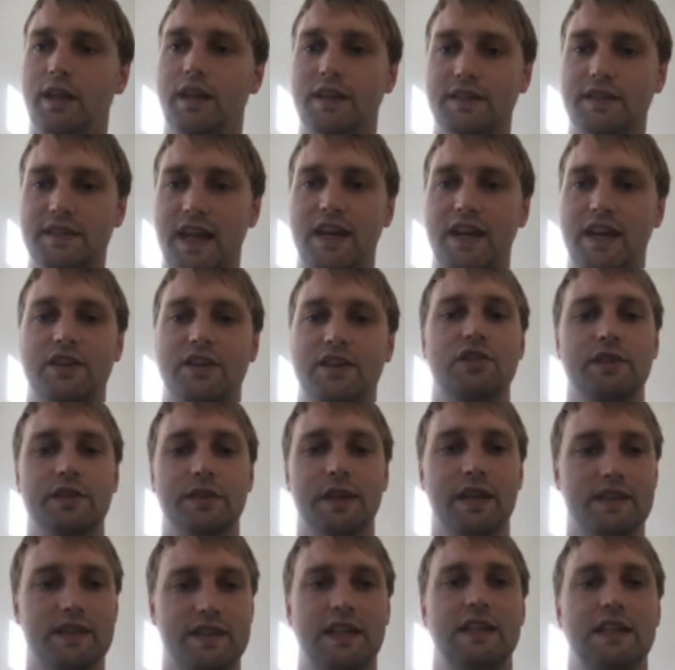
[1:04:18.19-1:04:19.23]
is
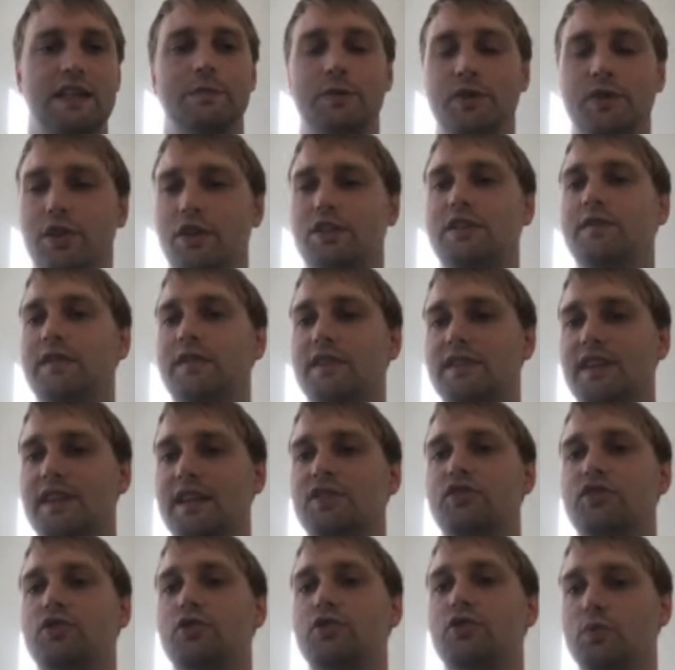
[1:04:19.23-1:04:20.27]
actually exactly because of this
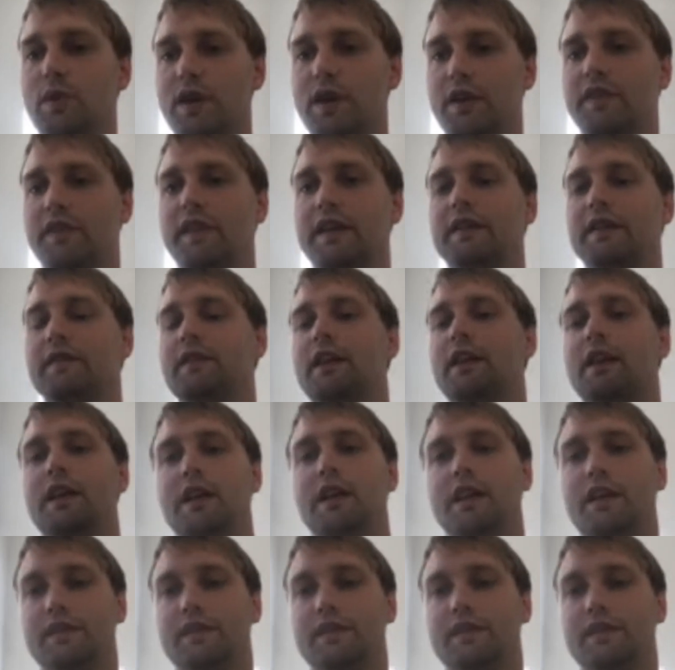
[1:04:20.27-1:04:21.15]
issue where they